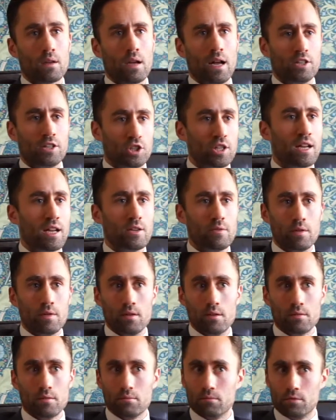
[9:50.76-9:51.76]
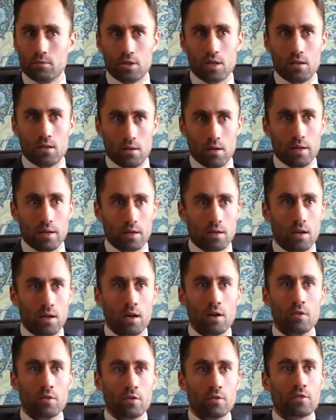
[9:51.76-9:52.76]
genuine. Like,
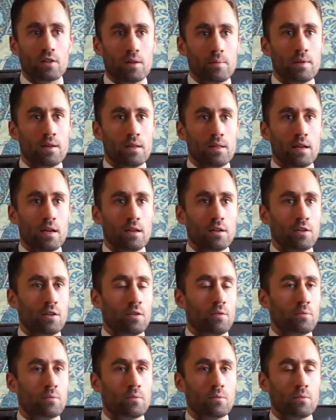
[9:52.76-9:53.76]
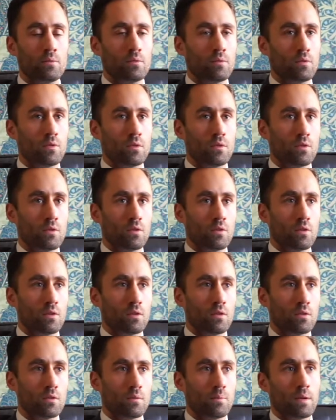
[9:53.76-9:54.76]
I honestly mean that. You know,
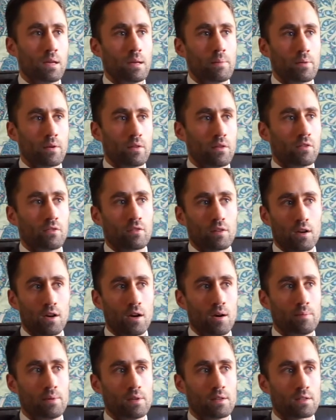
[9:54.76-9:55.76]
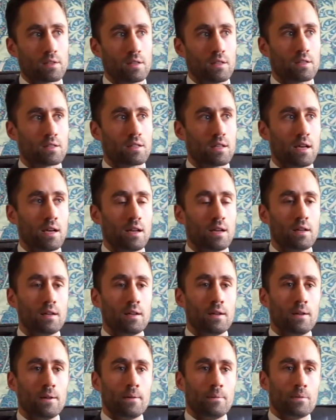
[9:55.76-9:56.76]
the people in the cigar business that
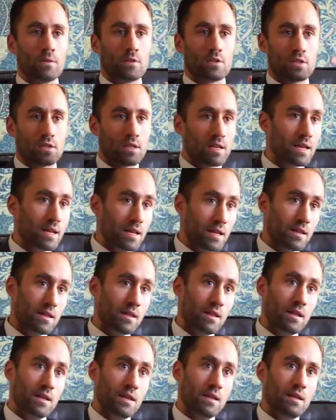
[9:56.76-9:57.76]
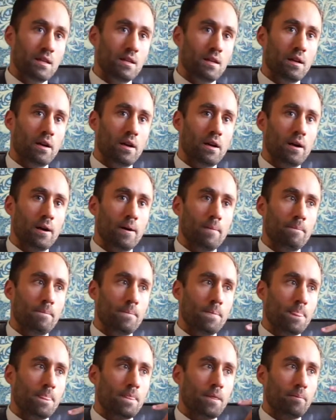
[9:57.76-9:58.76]
see the
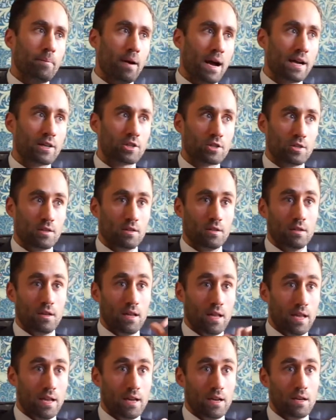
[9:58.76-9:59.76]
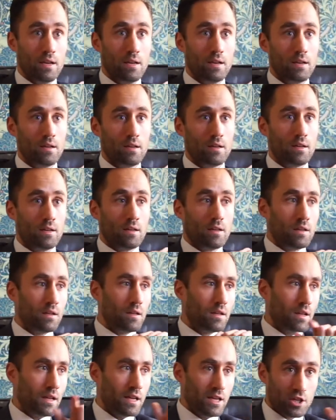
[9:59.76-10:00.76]
passion in
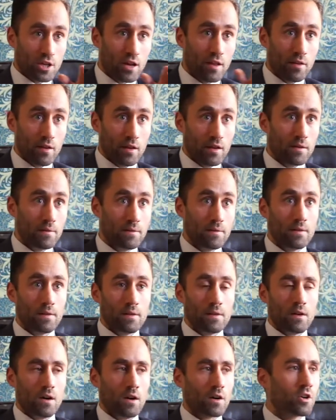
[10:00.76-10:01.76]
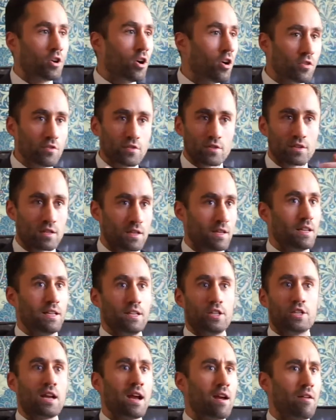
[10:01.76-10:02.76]
each other are constantly
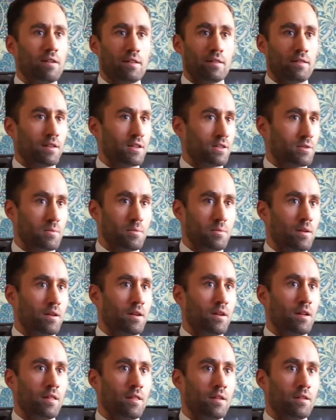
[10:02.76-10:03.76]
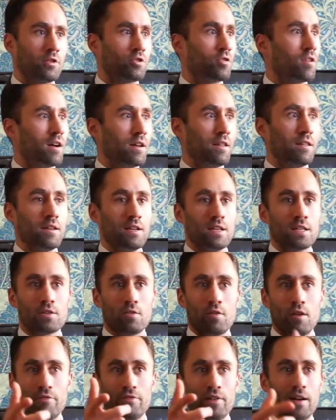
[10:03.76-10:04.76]
sharing things another. Try this,
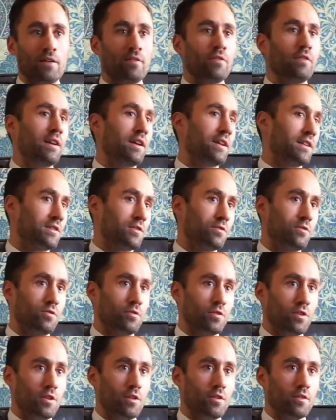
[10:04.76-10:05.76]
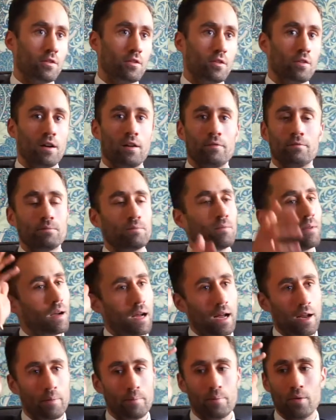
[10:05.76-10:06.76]
or I found this, or, you know, God, I
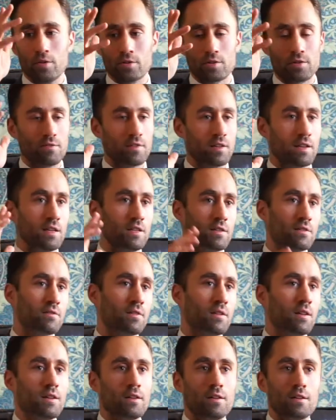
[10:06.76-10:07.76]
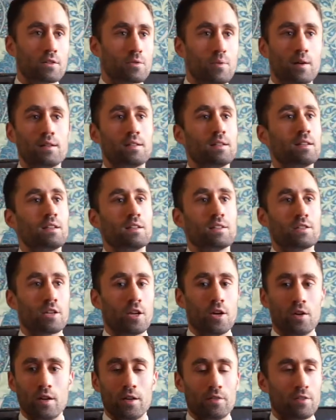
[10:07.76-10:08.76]
had a box of these 20 years
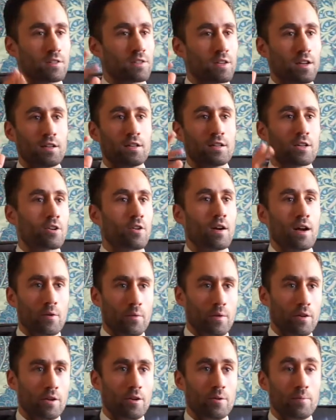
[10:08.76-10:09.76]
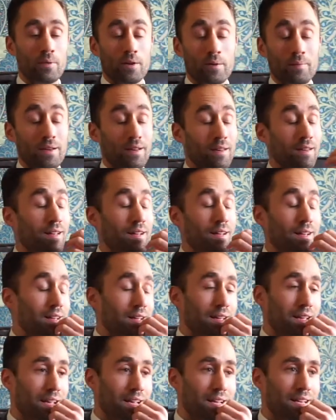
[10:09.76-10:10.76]
ago and I decided to crack one open. I mean,
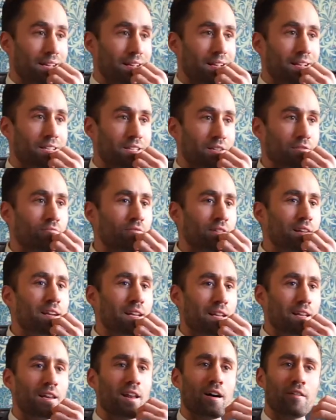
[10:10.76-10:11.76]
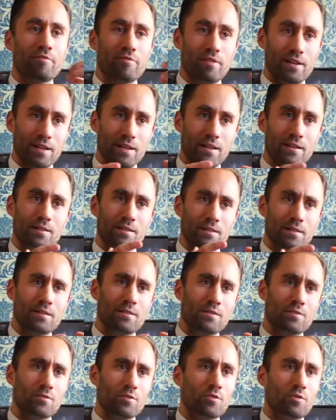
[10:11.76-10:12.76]
it's a really lovely
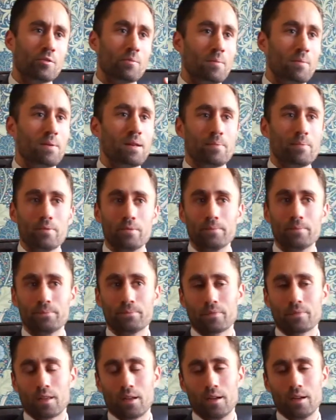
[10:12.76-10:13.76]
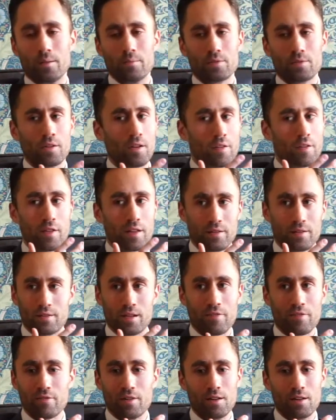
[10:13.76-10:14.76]
sort of group of people. So I think
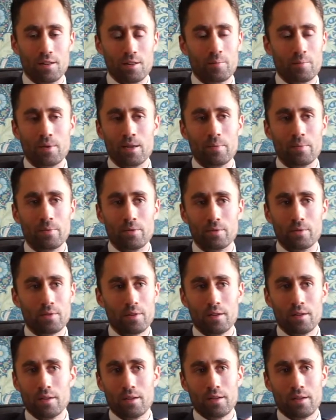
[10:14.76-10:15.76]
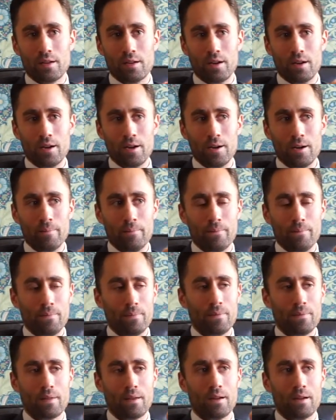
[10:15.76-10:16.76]
definitely the people
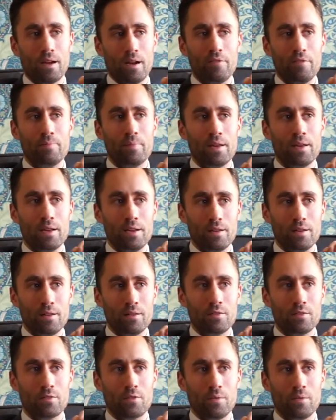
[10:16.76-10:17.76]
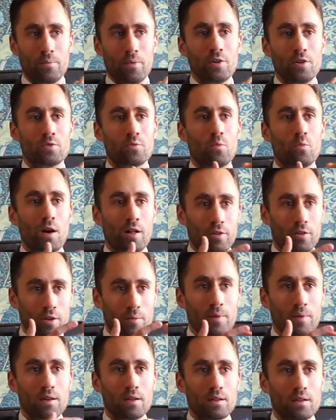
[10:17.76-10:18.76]
have been the most
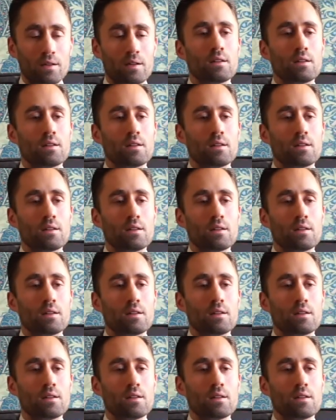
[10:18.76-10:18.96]
welcoming